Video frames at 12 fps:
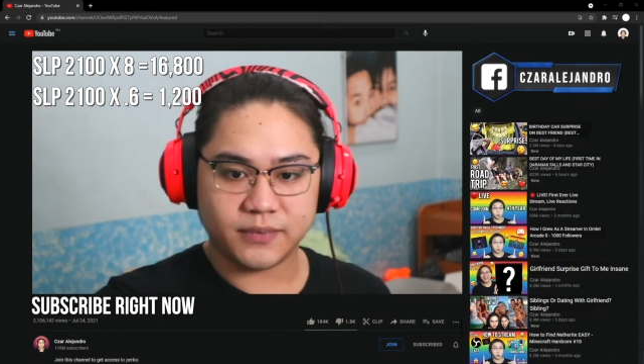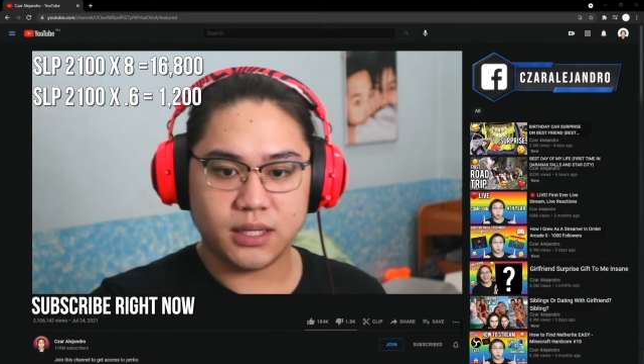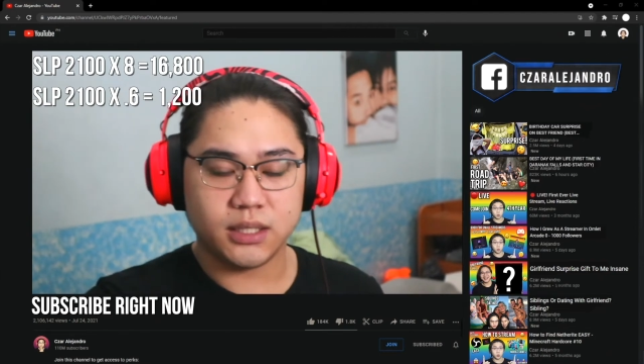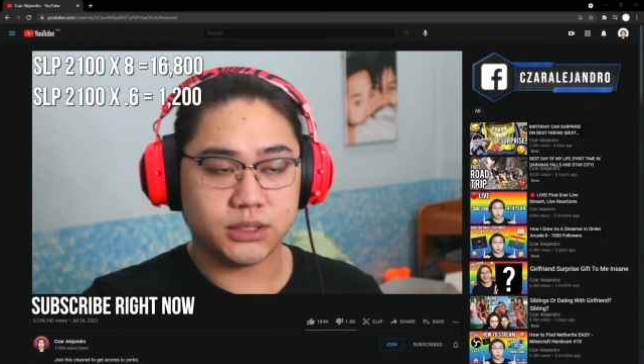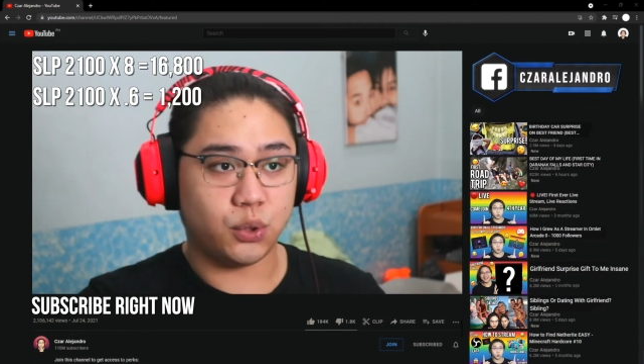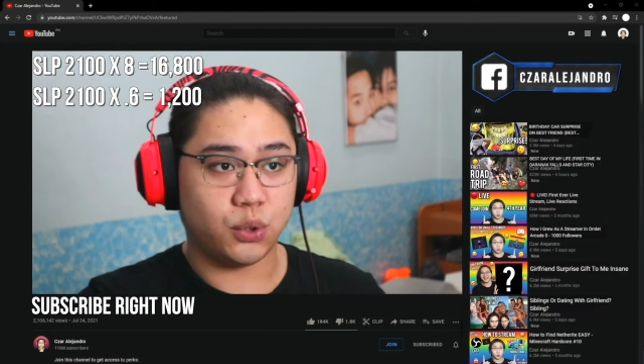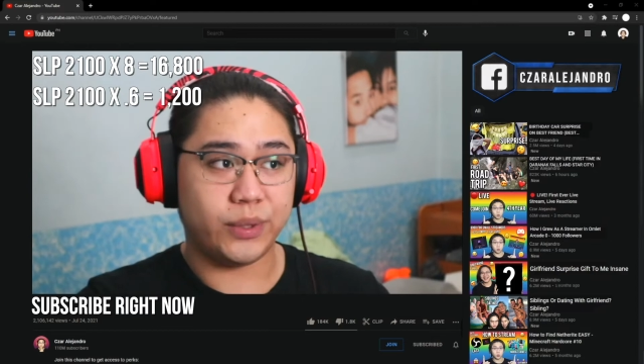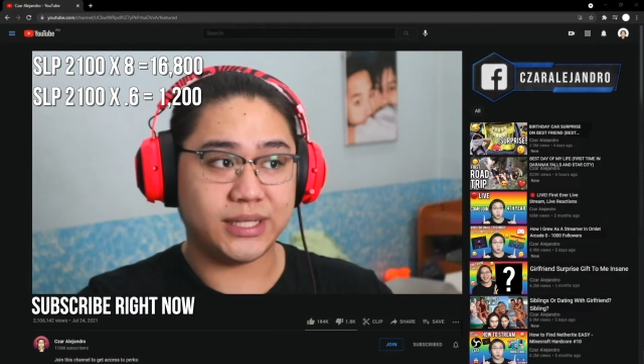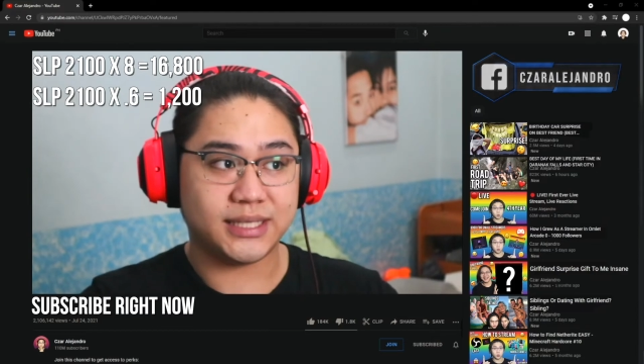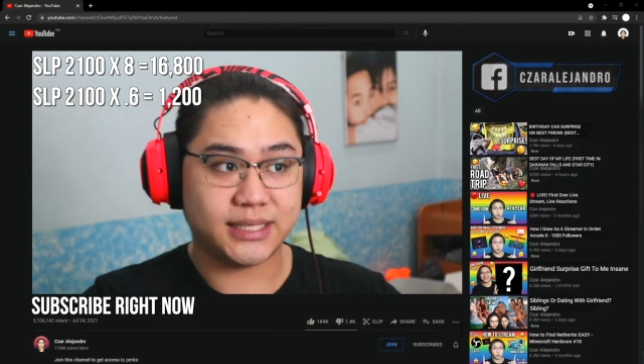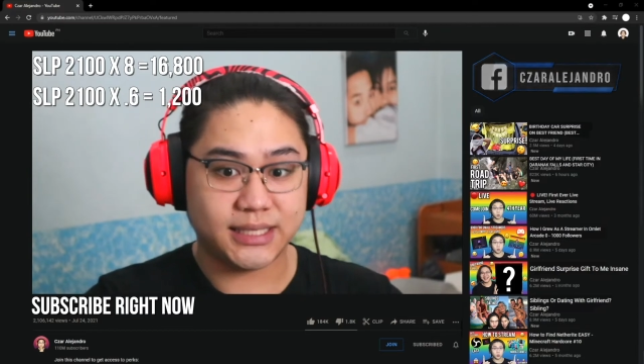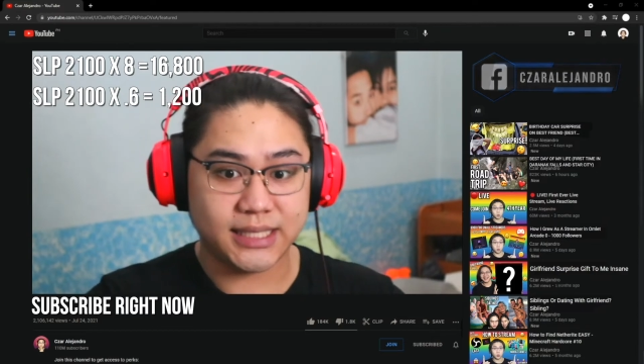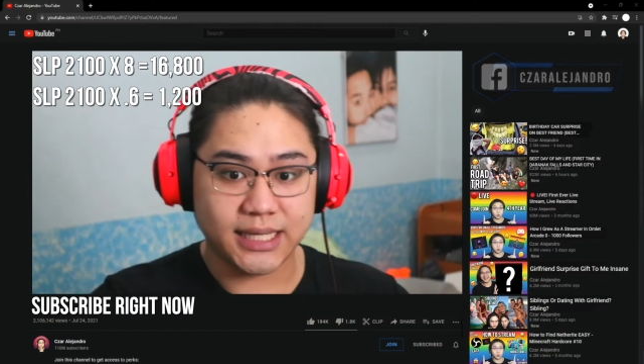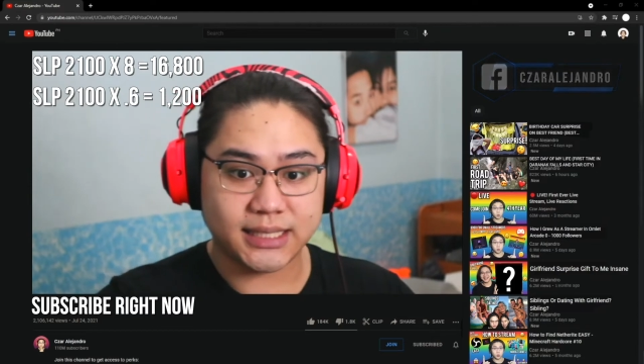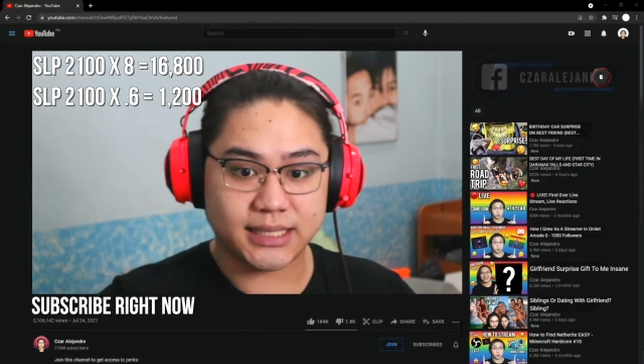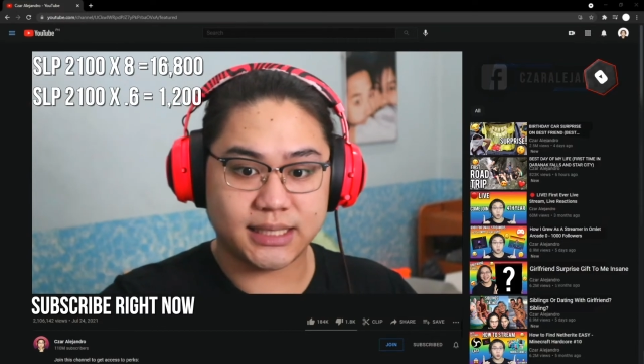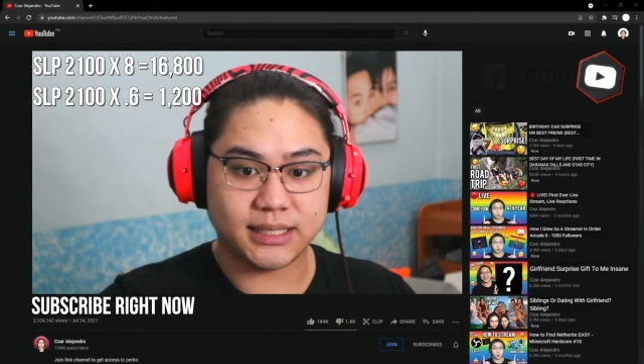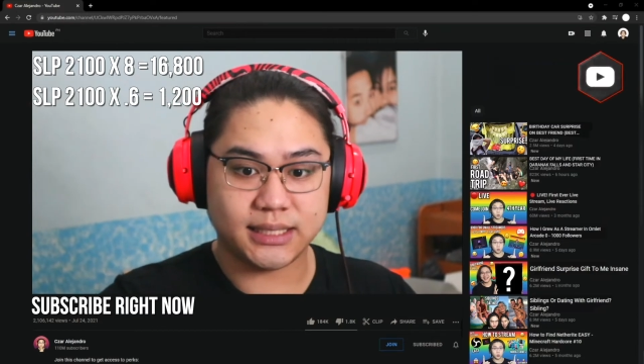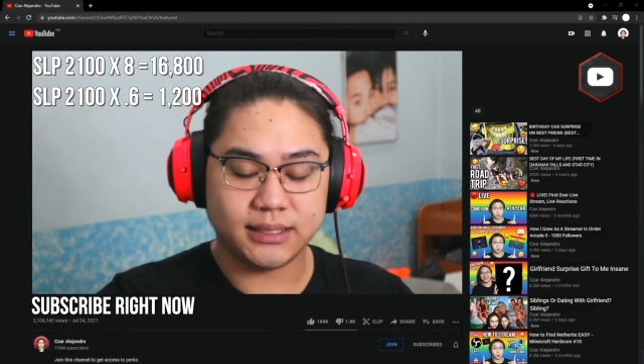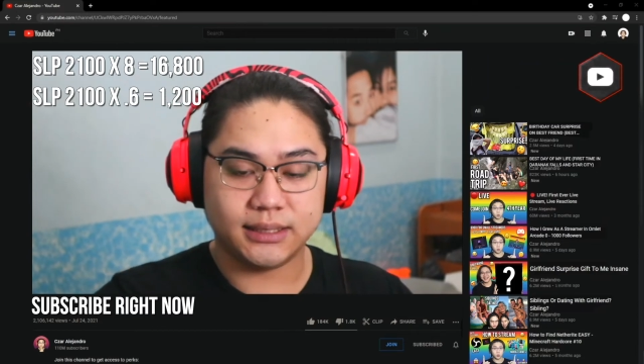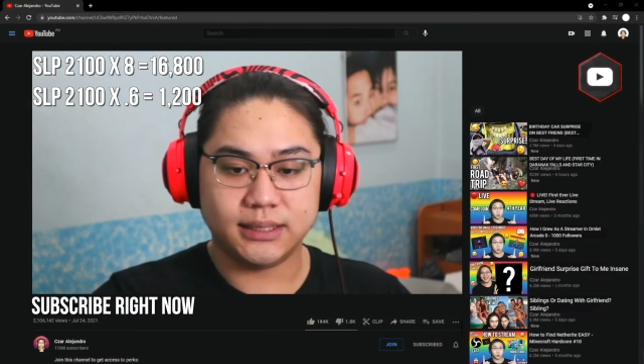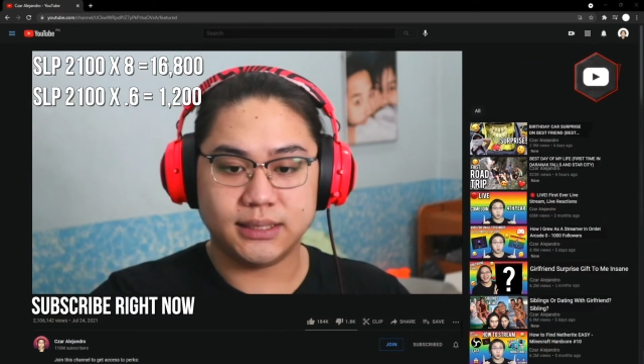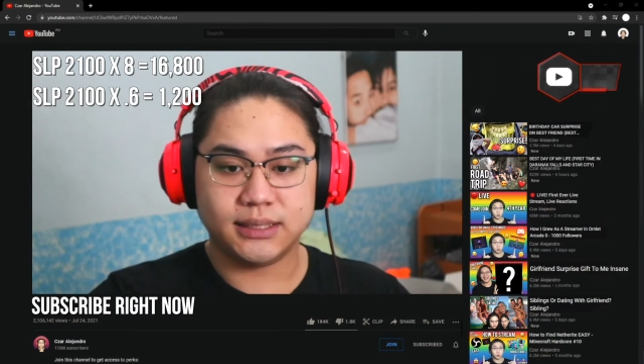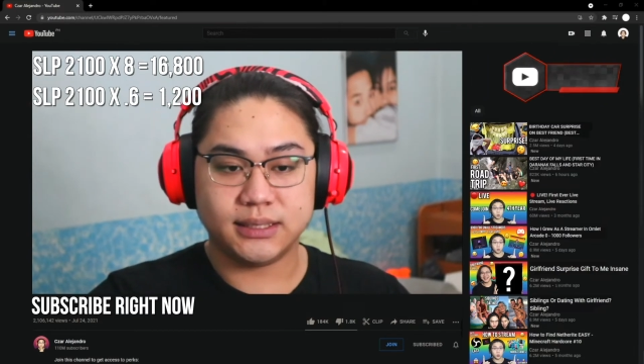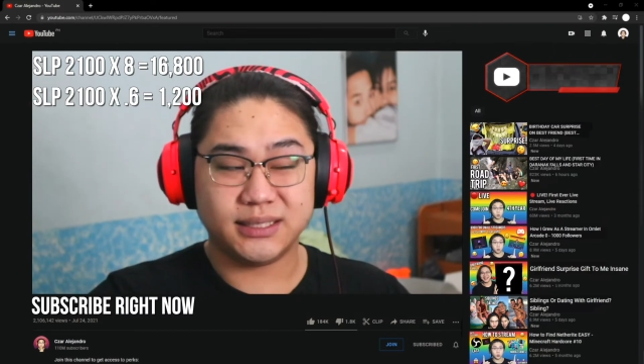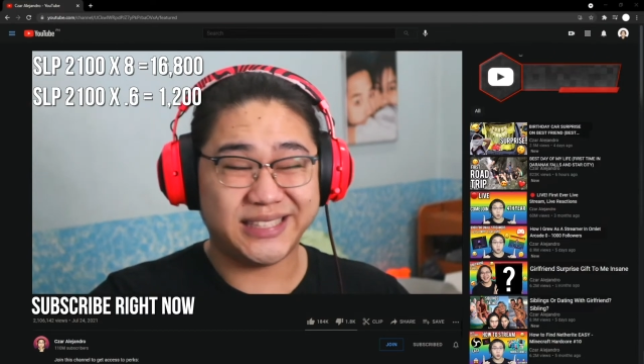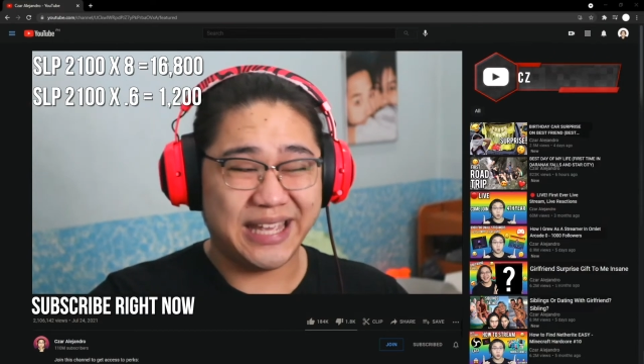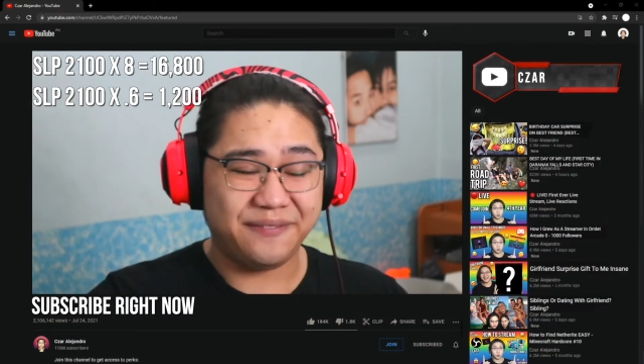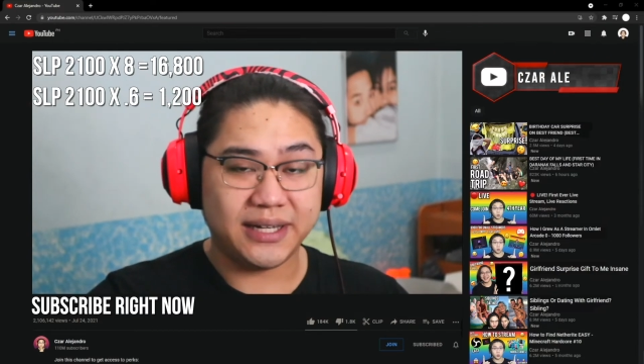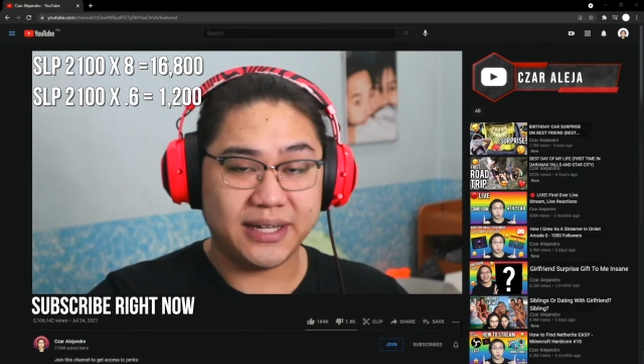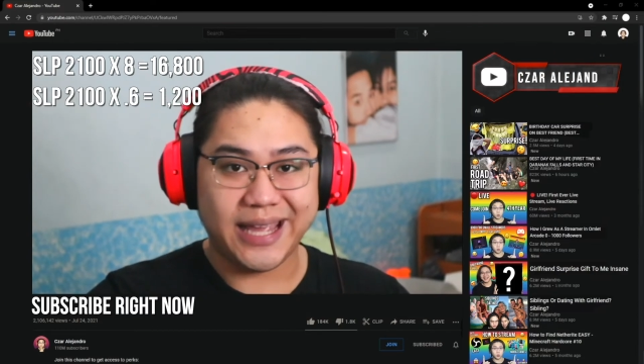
So with 6, 7,